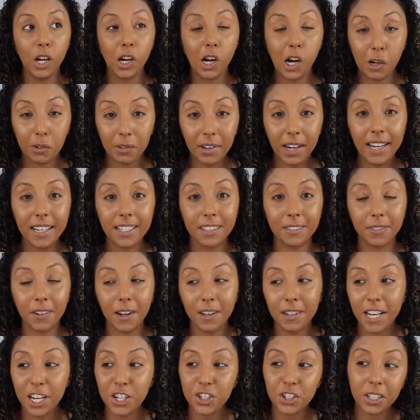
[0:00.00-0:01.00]
All right,
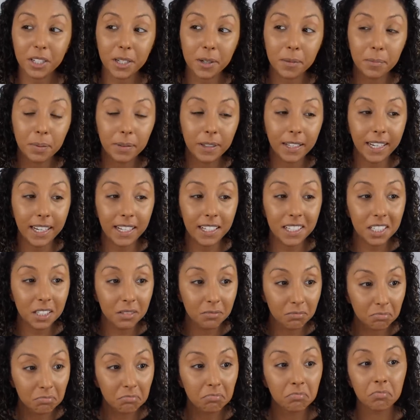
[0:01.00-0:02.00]
foundation complete.
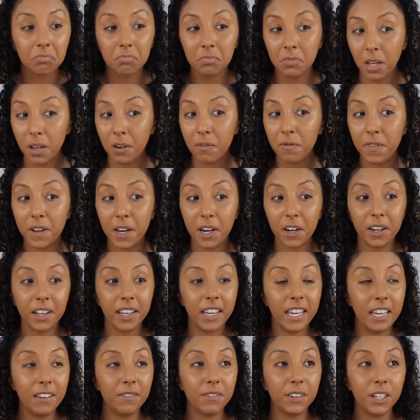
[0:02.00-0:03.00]

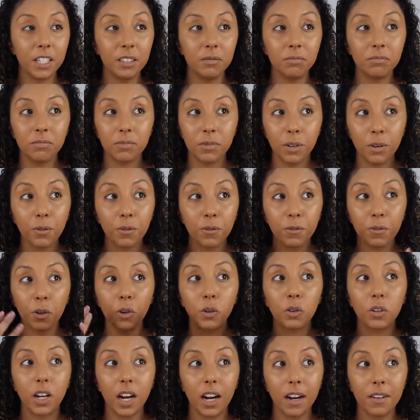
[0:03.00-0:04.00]
Very even,
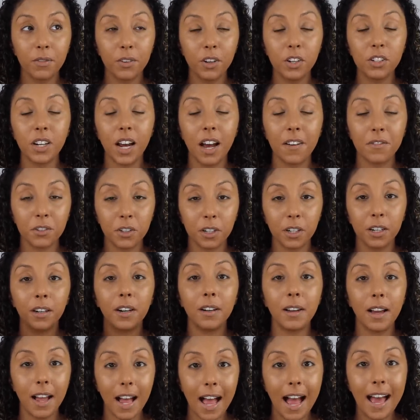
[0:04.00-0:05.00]
full coverage after
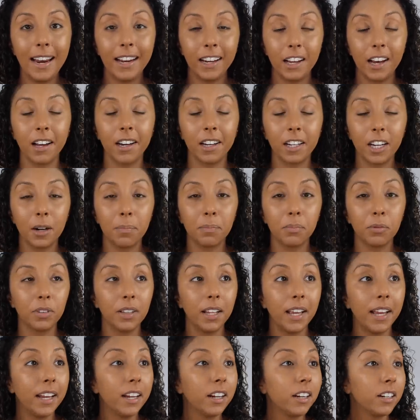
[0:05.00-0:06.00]
adding on a couple
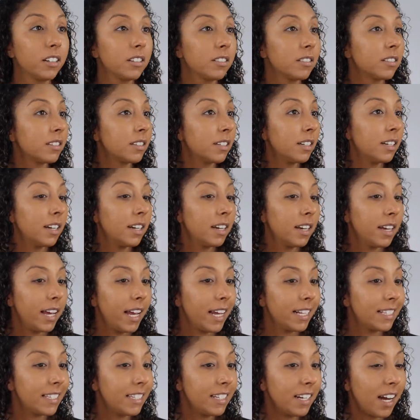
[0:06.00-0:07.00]
layers.
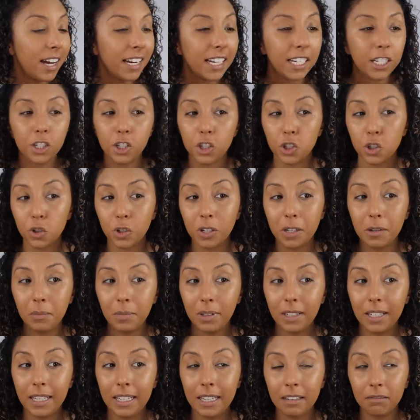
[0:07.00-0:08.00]
It's not
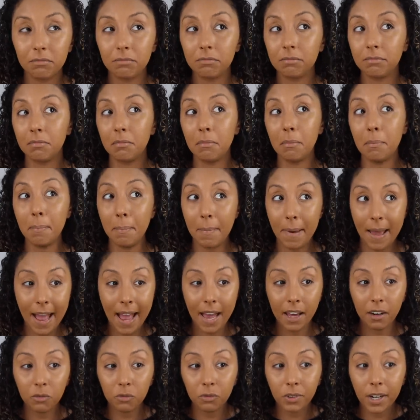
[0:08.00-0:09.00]
extremely
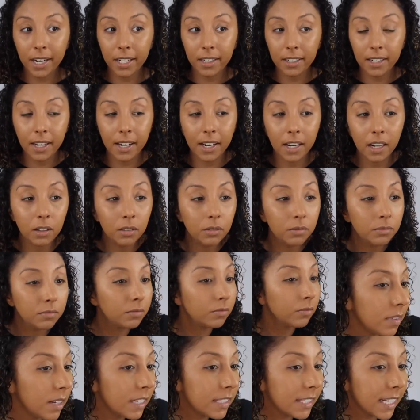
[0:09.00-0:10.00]
matte right now,
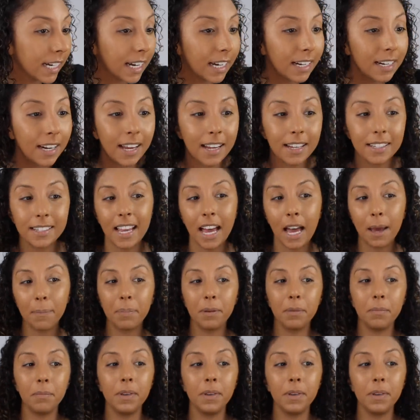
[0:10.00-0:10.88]
it's like a nice happy